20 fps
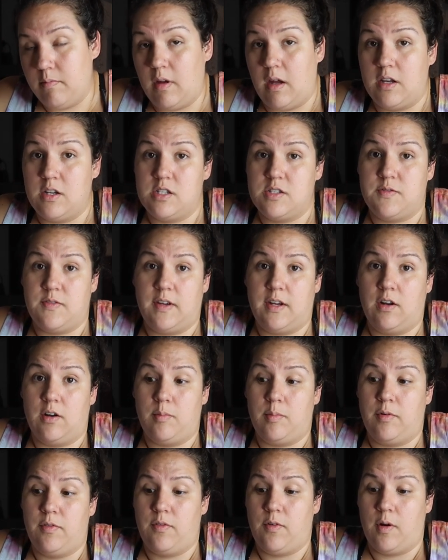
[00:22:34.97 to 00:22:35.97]
I just
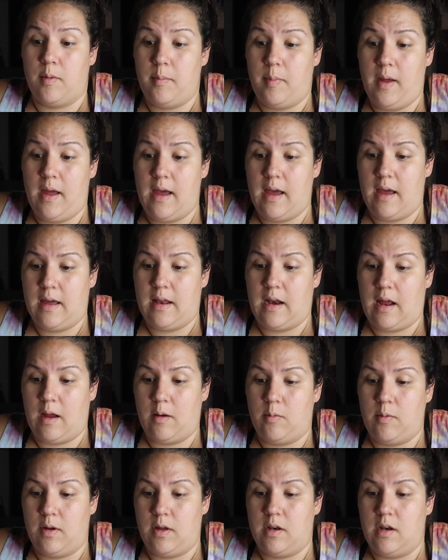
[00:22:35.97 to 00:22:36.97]
figured before bed I
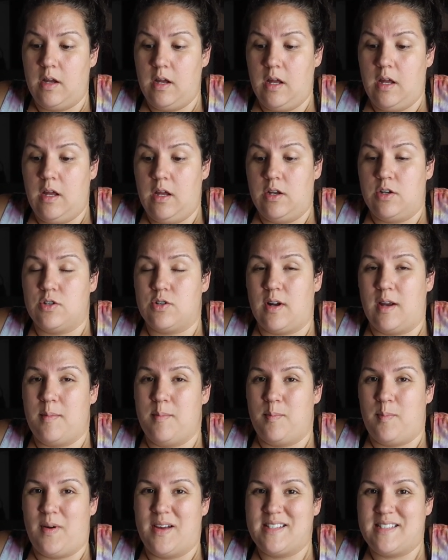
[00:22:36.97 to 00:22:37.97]
would try
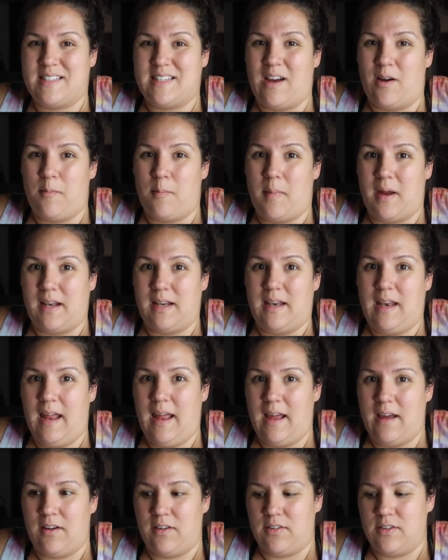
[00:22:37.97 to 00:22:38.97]
and bust out my
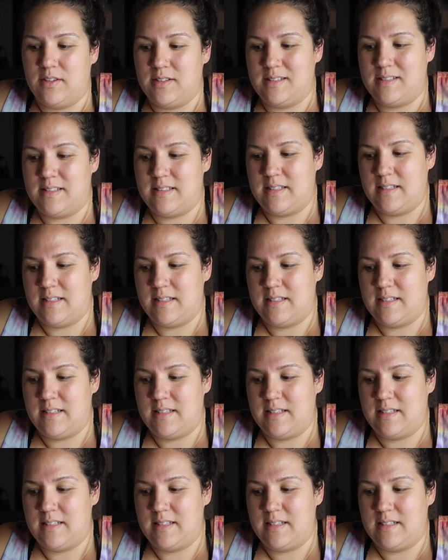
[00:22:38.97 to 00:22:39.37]
nails